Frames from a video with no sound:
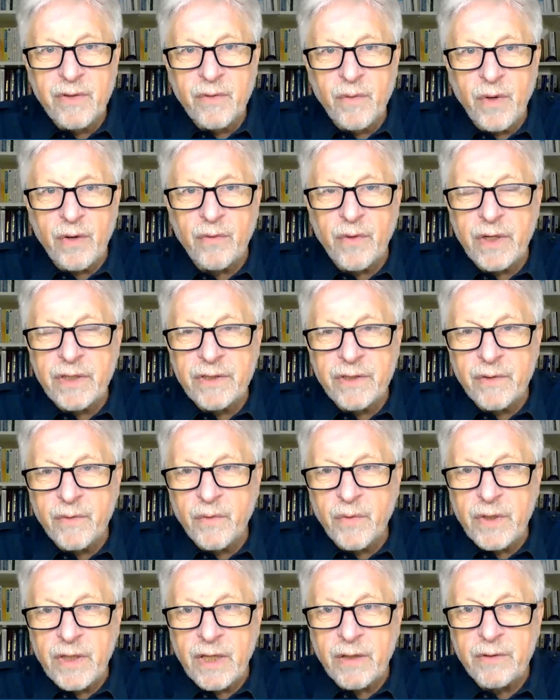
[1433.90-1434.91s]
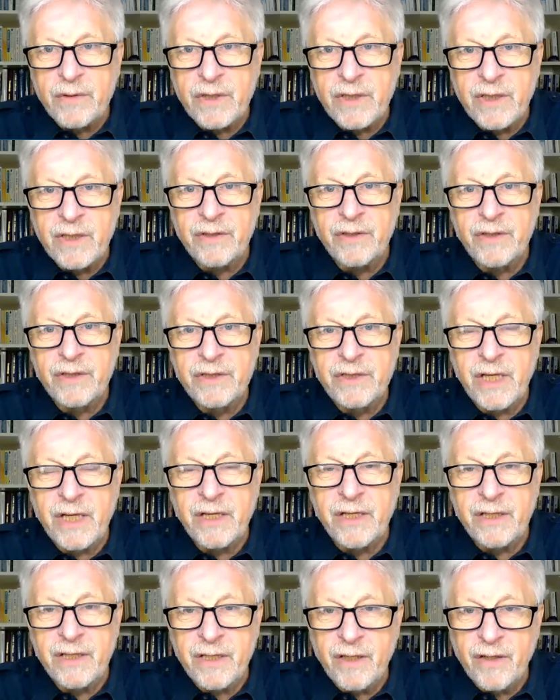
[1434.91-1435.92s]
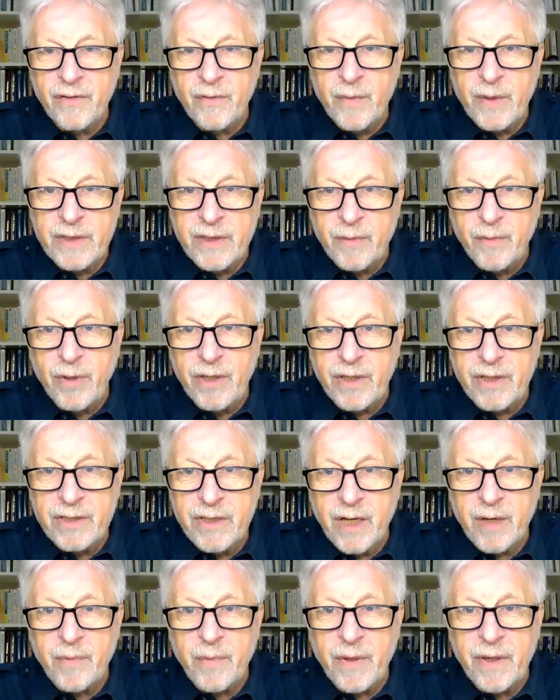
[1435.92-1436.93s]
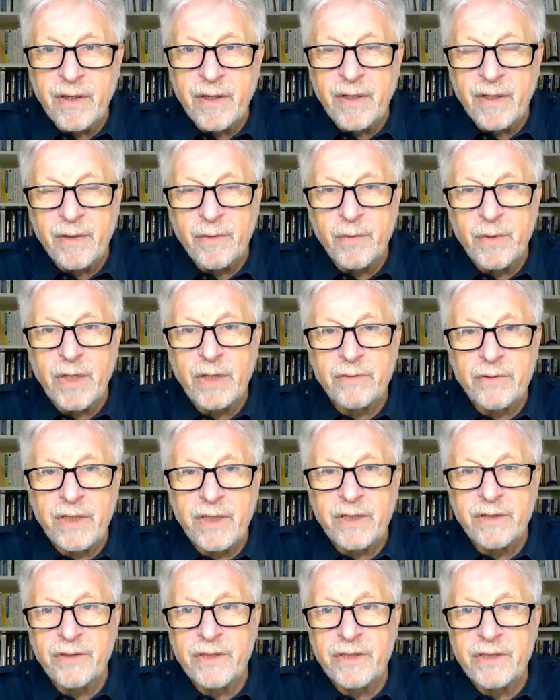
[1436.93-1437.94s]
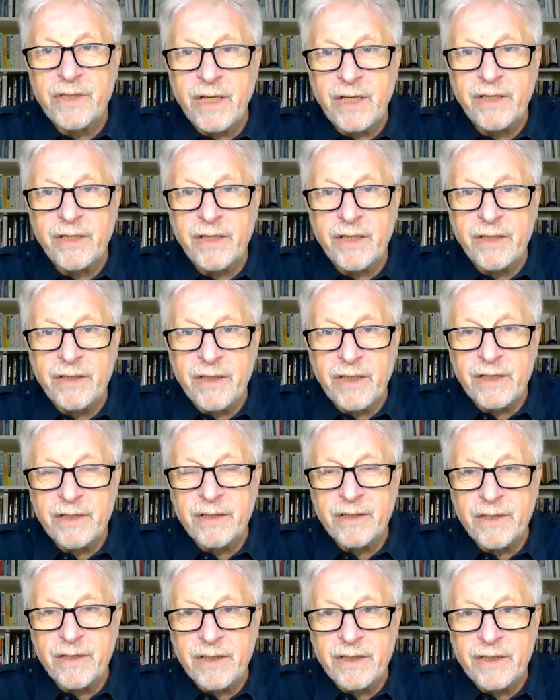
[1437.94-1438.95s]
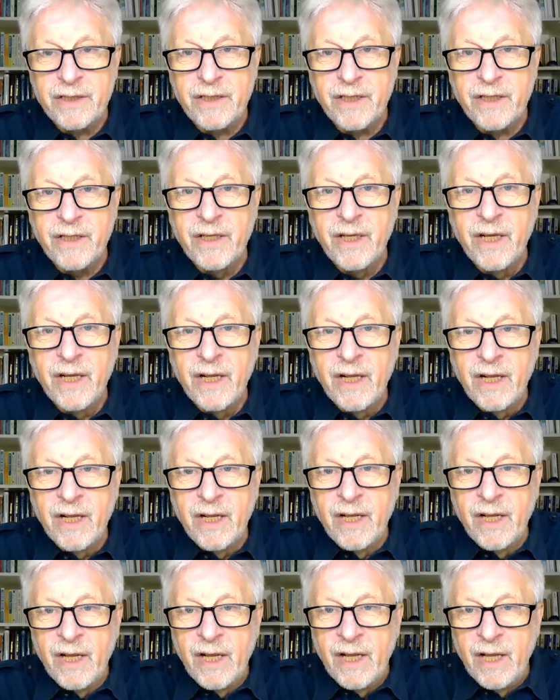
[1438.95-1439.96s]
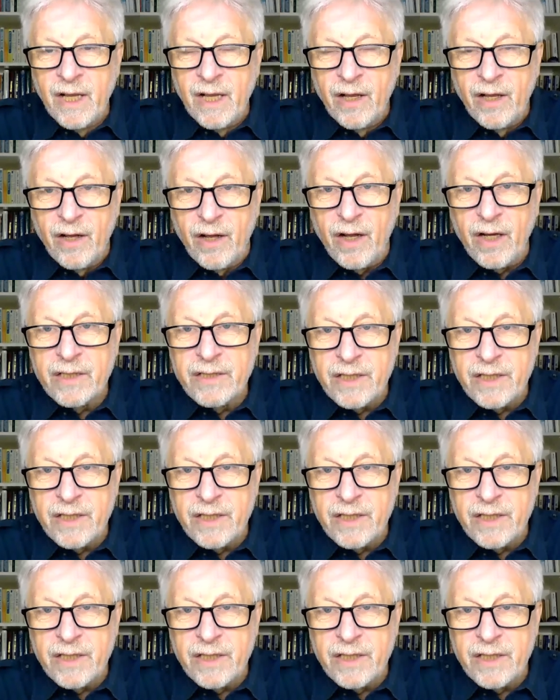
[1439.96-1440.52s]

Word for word: Uh, most of these books were written without the understanding of metabolic typing and without the understanding that the